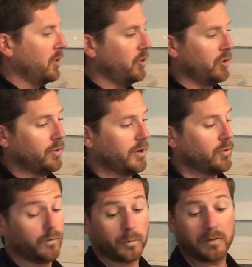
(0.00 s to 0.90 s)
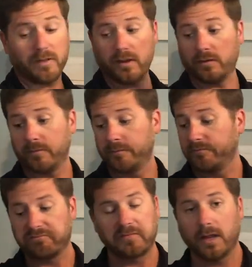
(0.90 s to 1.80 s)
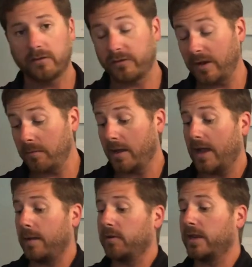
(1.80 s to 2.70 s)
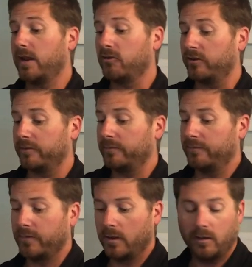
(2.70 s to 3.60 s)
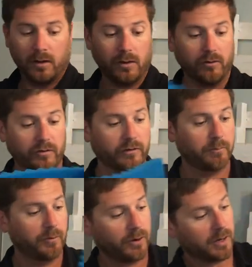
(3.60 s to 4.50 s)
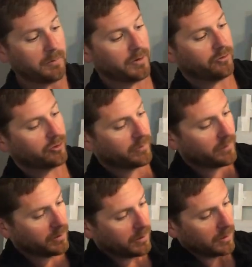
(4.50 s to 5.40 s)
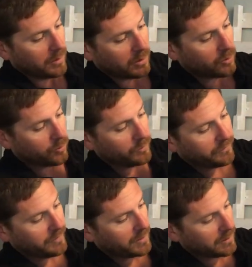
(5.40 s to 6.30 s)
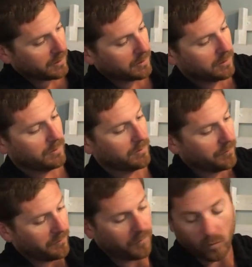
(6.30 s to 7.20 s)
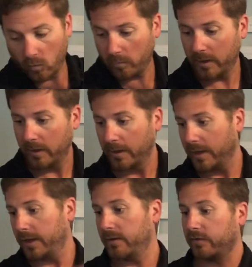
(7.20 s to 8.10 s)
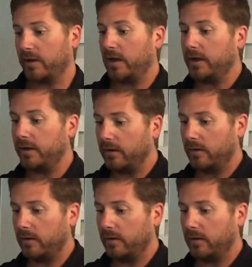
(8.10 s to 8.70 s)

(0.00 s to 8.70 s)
You can use one of these. Same application. You just put a bunch of acoustic foam inside.